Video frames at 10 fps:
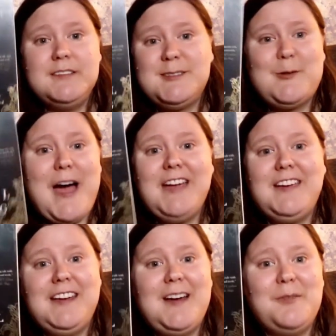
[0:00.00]
So I
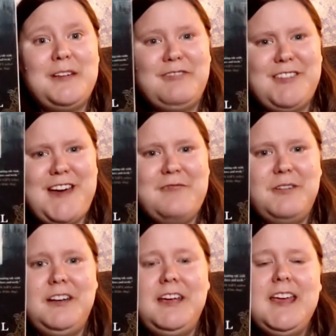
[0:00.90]
cannot wait for that
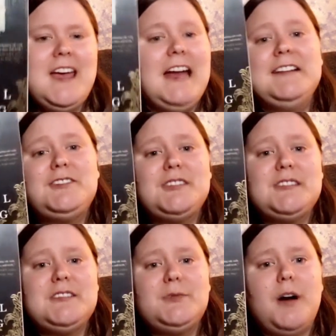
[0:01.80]
one. And it's just
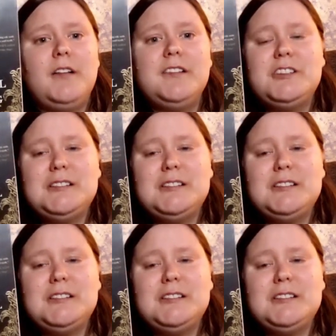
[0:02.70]
a duology,